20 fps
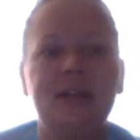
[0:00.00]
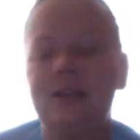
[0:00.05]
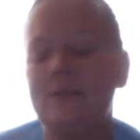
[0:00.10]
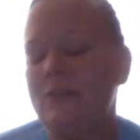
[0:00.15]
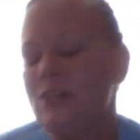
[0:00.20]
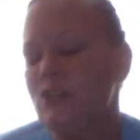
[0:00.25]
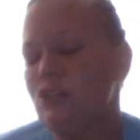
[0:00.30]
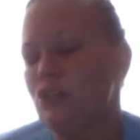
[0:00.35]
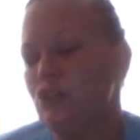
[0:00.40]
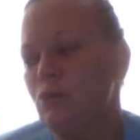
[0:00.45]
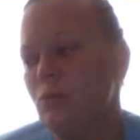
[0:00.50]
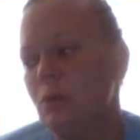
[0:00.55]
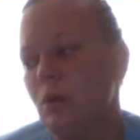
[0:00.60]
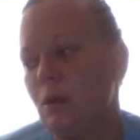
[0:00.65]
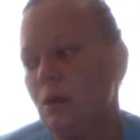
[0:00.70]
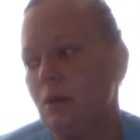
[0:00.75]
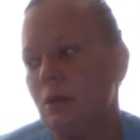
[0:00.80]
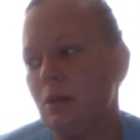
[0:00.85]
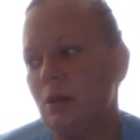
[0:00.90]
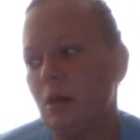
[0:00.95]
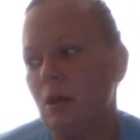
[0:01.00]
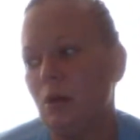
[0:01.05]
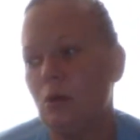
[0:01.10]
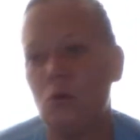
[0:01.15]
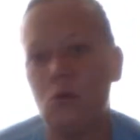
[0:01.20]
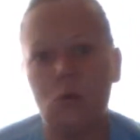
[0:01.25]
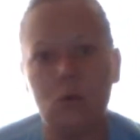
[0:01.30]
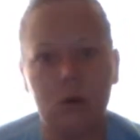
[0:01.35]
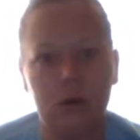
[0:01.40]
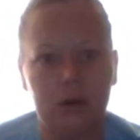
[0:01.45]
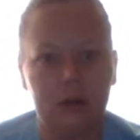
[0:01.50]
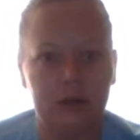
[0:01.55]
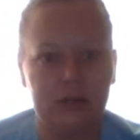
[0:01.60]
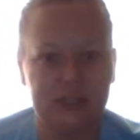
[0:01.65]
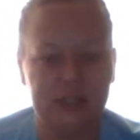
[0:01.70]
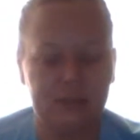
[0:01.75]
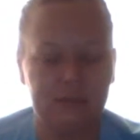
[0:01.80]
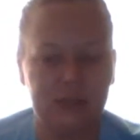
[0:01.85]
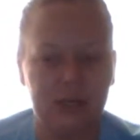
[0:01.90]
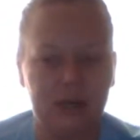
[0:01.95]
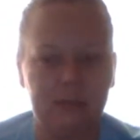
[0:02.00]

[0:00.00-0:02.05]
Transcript: if he's chewing on a cord or something,